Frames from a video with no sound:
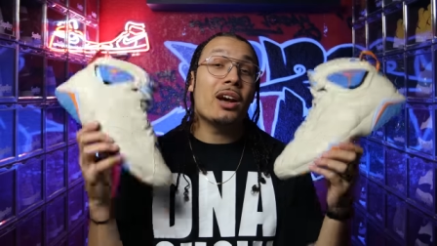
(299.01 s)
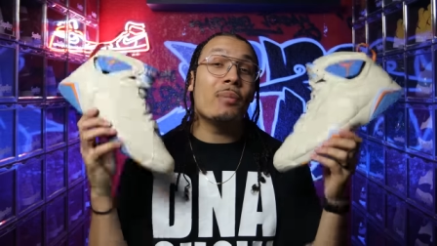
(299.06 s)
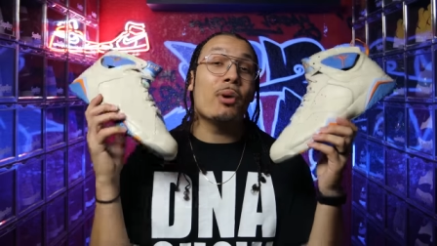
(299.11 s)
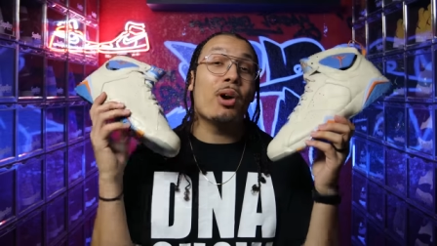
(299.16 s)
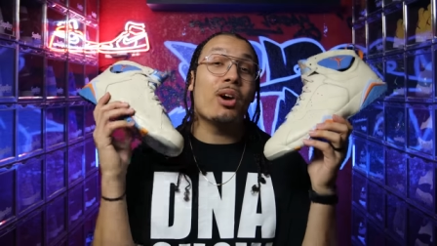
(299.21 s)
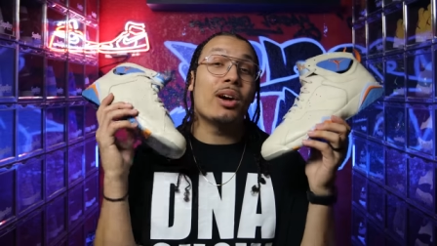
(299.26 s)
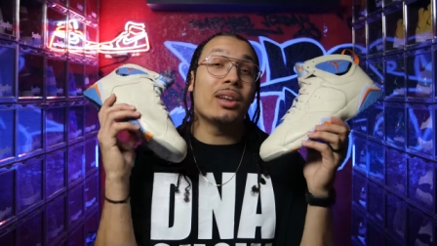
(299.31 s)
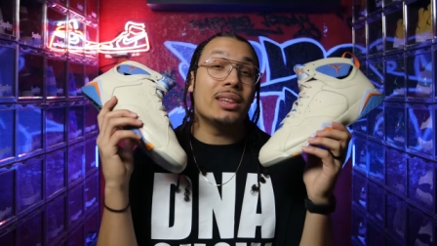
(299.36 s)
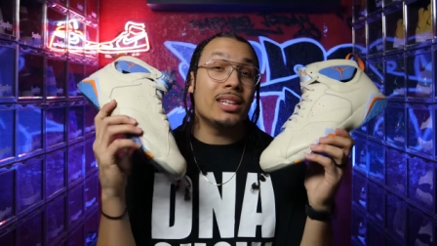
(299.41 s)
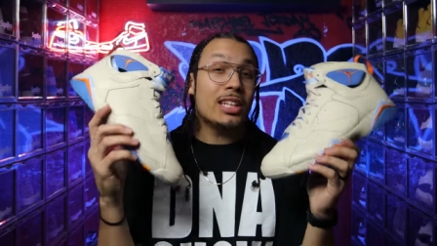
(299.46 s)

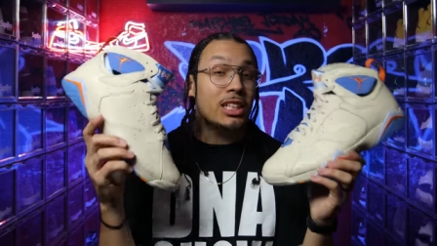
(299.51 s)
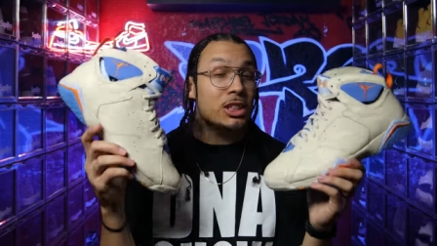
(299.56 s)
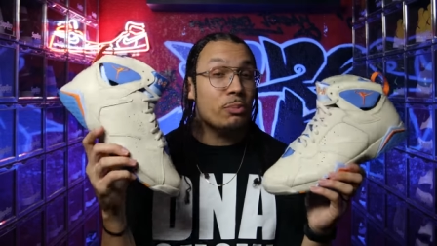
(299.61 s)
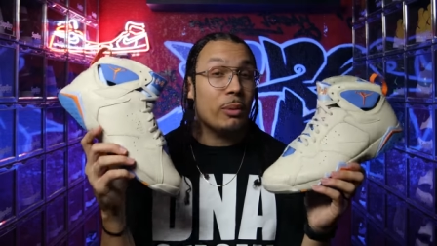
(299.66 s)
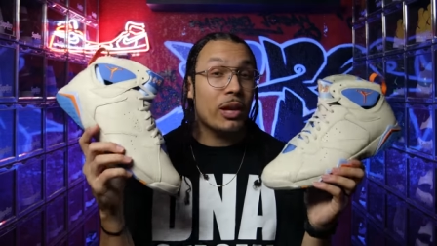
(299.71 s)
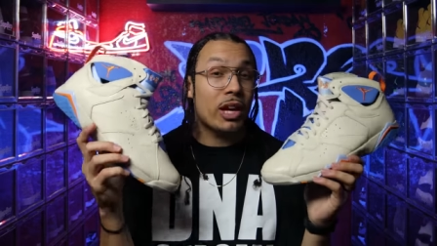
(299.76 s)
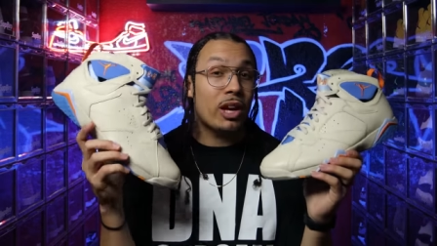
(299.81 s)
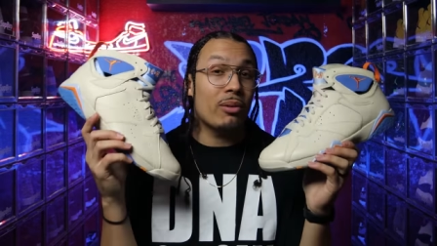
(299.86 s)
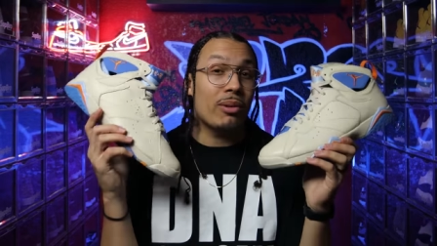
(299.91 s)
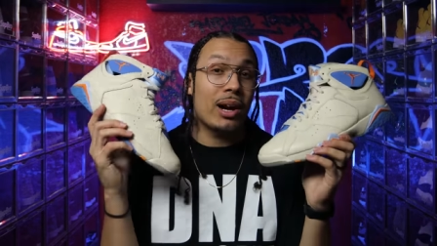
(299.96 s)
up on this
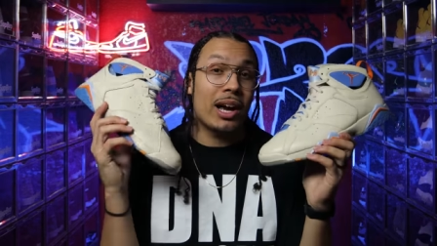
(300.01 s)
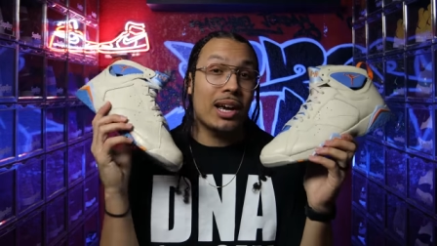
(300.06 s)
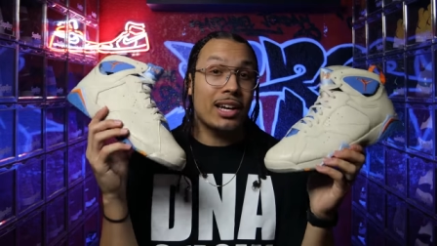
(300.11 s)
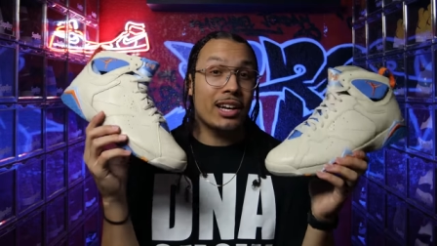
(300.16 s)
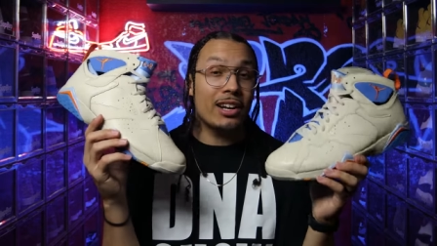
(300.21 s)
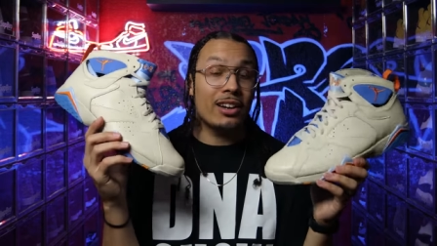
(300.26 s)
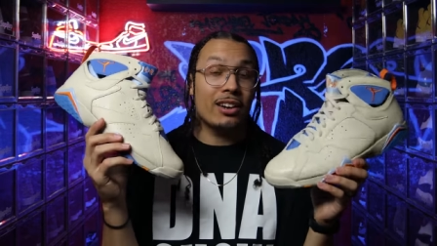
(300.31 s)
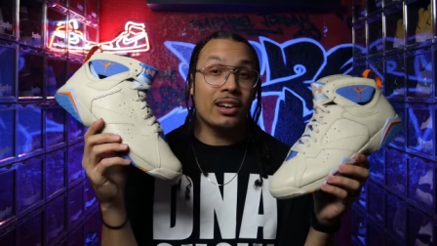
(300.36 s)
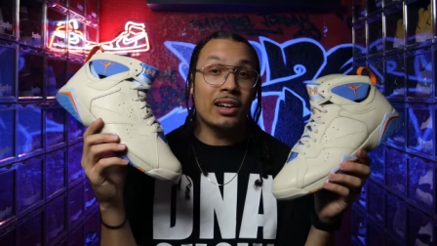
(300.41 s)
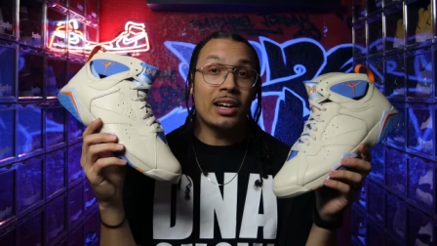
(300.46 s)
pair right
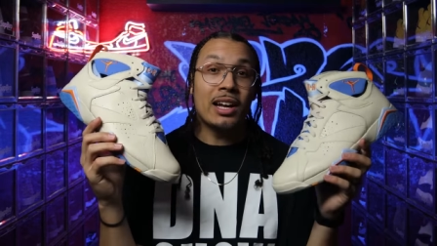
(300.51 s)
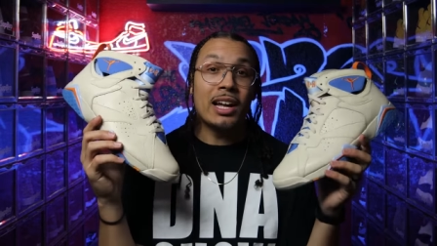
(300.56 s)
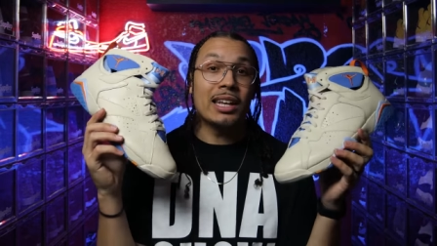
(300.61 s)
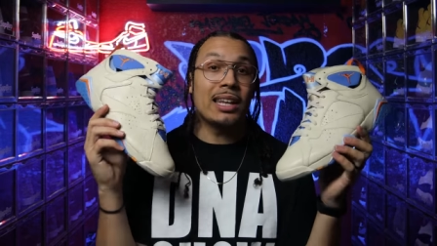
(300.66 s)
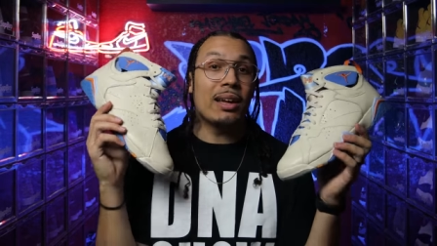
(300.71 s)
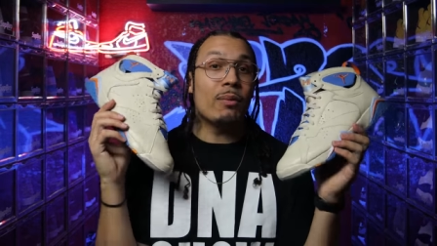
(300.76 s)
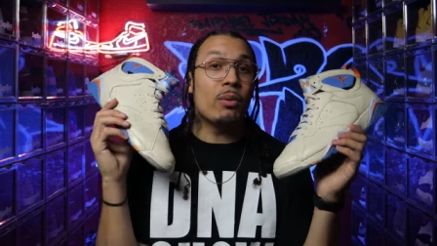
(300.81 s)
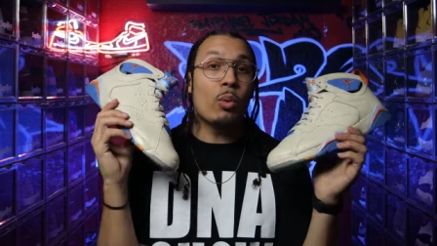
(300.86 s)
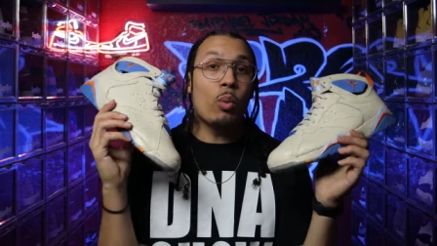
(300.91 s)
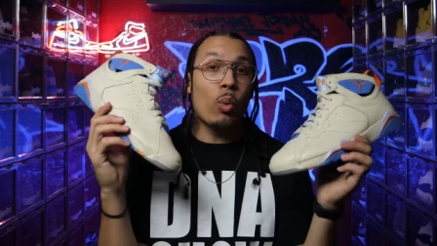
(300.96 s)
here.
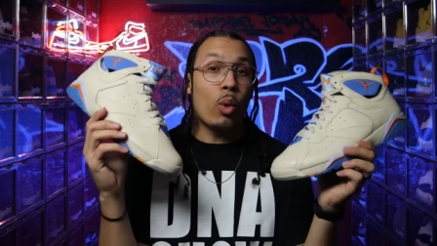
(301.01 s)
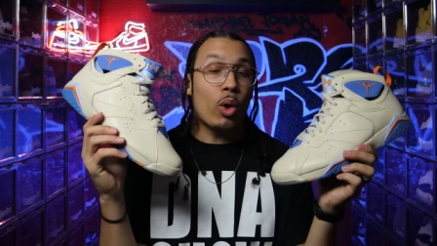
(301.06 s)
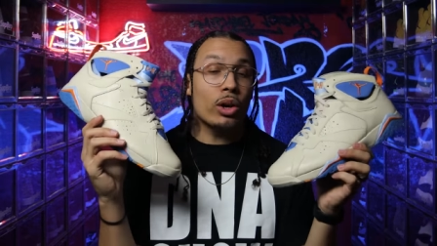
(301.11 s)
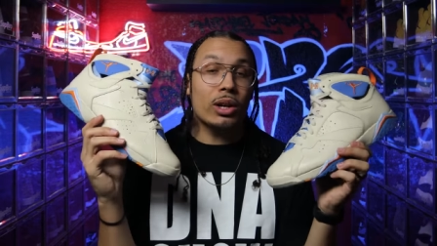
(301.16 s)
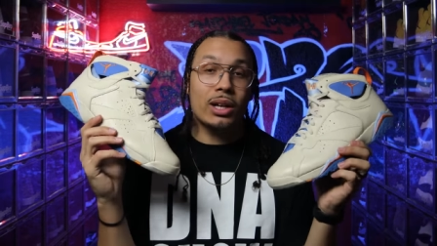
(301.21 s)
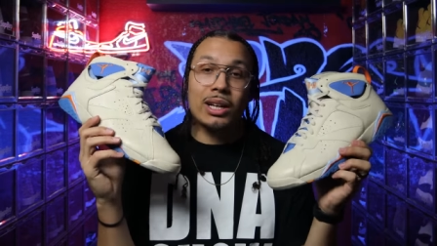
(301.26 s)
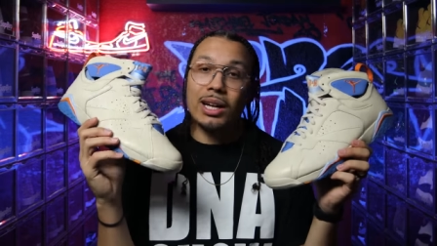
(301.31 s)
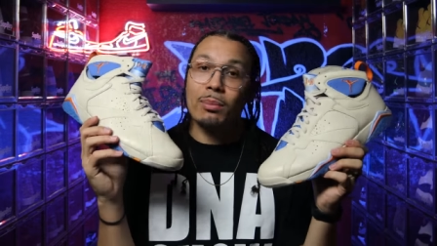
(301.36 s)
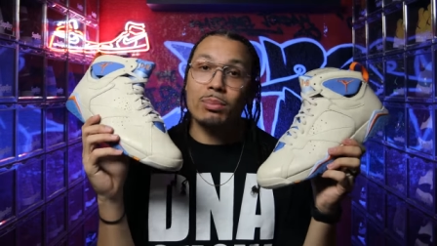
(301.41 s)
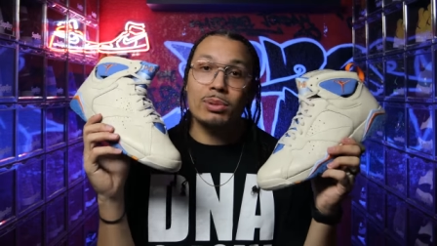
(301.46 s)
They were
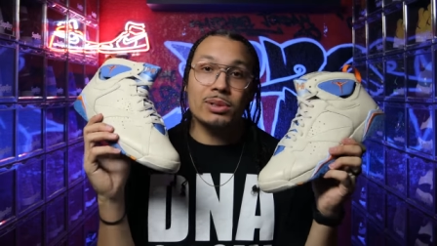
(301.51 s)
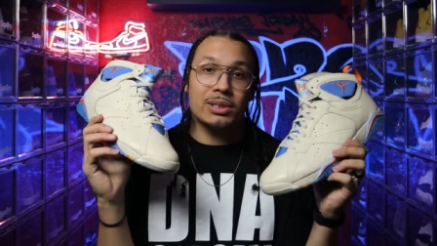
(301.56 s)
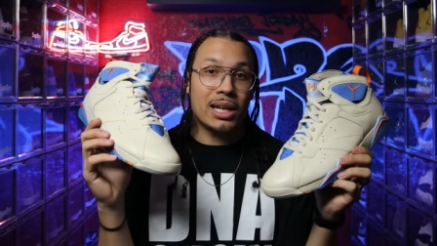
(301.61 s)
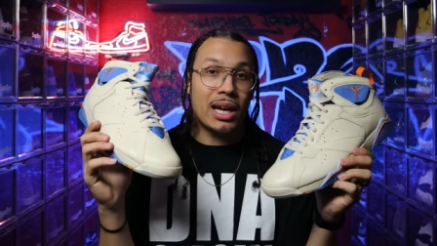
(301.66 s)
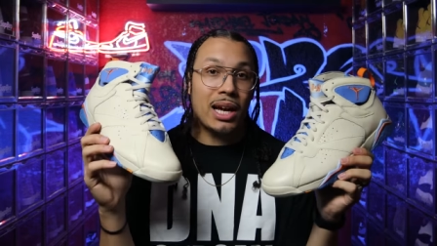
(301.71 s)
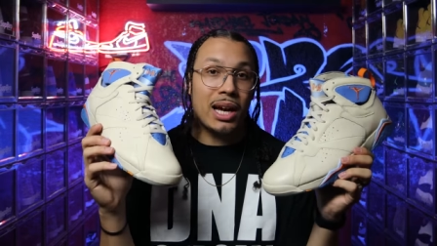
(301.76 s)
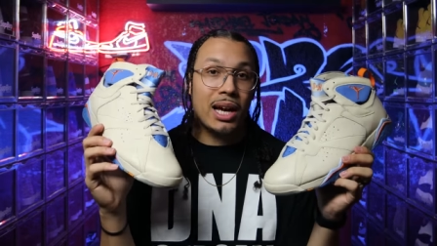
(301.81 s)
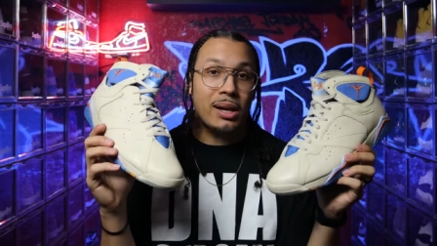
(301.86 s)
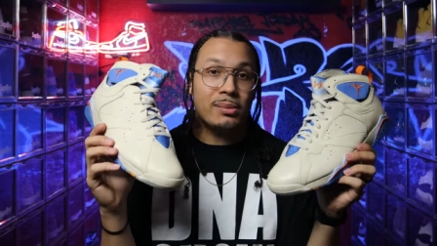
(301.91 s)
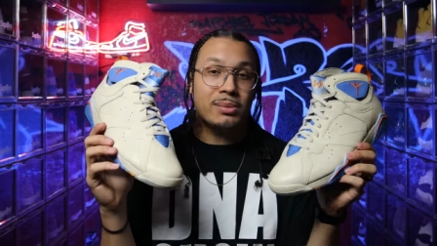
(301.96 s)
worn a couple
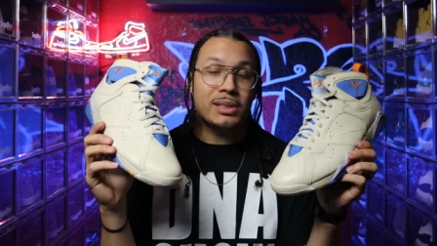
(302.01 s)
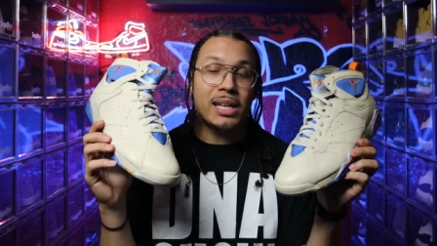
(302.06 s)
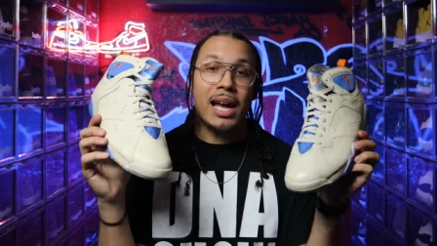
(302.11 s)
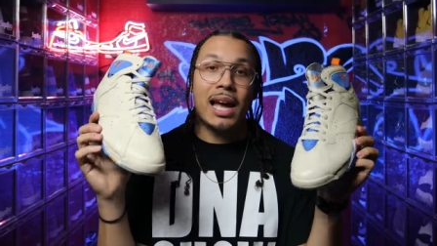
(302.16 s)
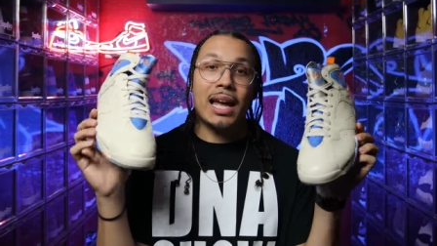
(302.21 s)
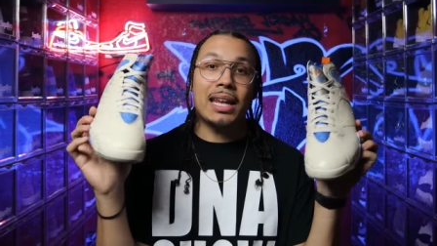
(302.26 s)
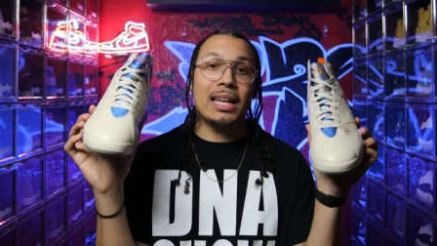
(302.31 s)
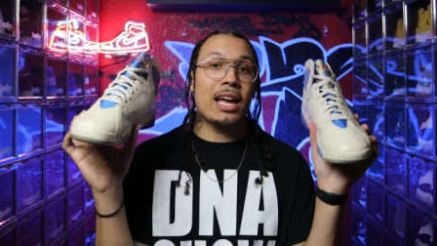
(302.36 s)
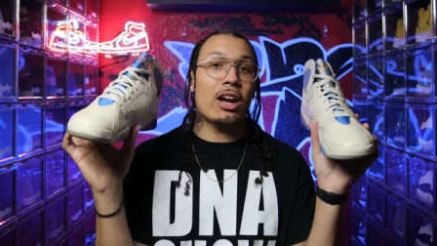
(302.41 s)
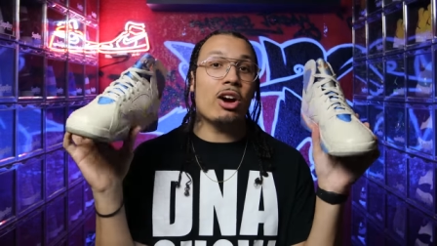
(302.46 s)
times
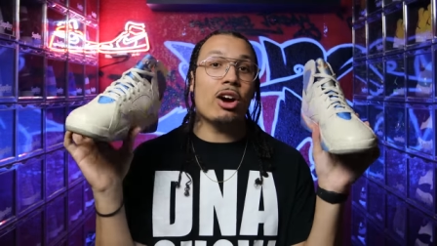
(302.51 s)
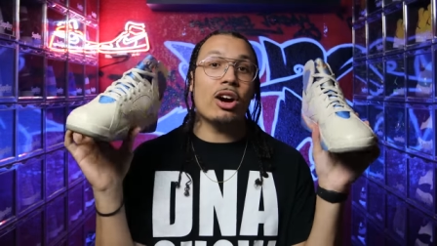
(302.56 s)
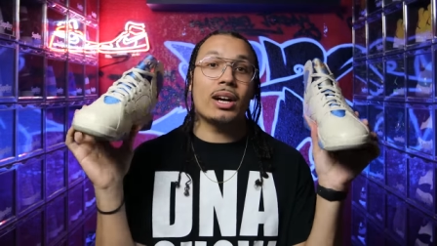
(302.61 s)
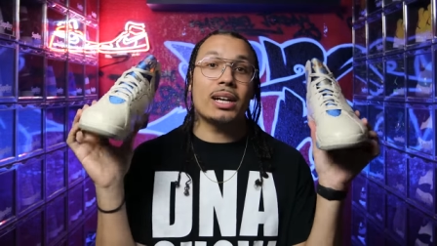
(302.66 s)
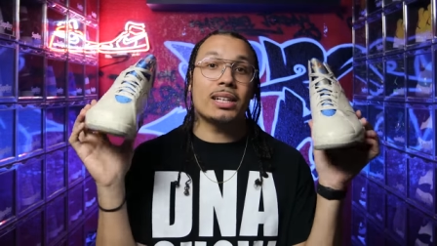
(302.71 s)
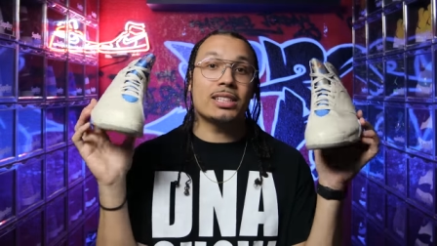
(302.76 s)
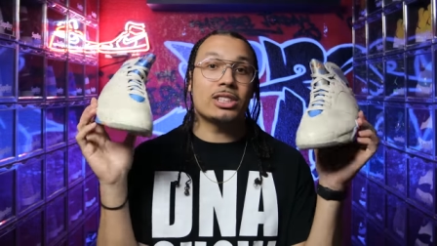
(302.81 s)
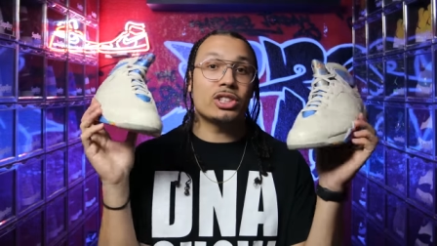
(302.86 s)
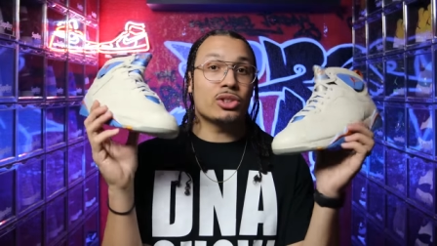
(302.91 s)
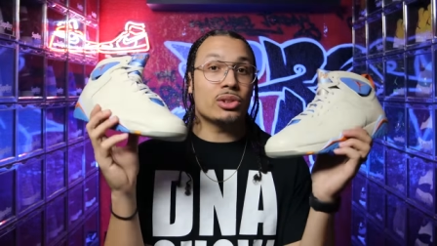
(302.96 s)
and they are
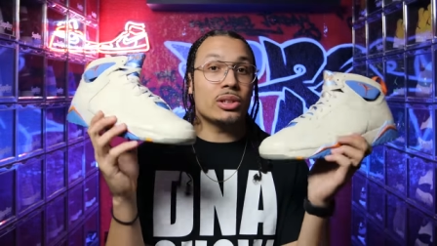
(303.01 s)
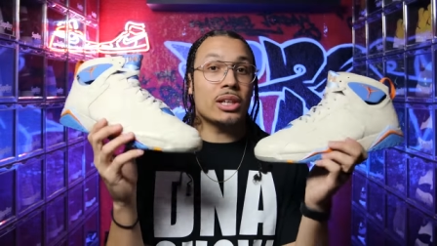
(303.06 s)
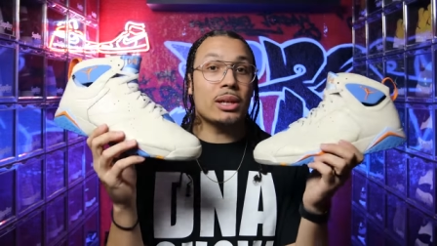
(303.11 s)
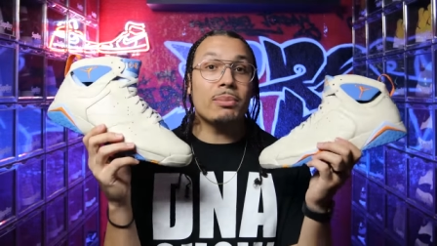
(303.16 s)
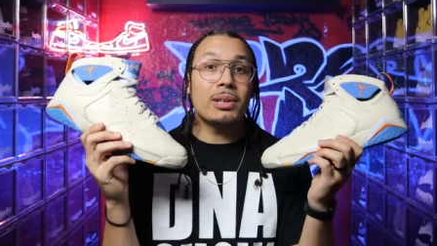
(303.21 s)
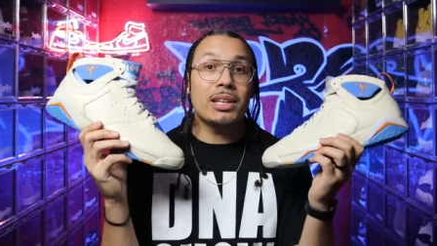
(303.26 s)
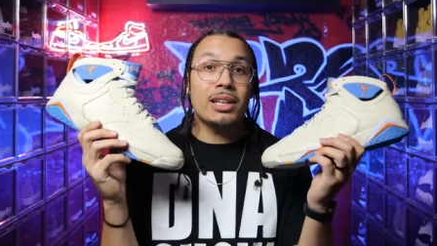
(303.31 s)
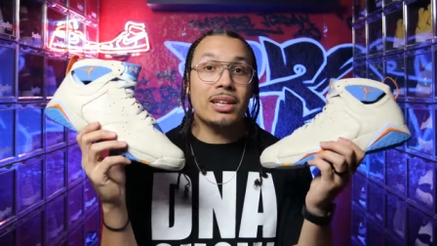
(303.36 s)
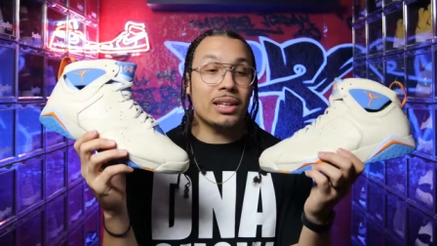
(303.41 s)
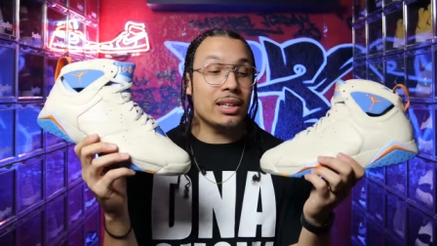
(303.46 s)
extremely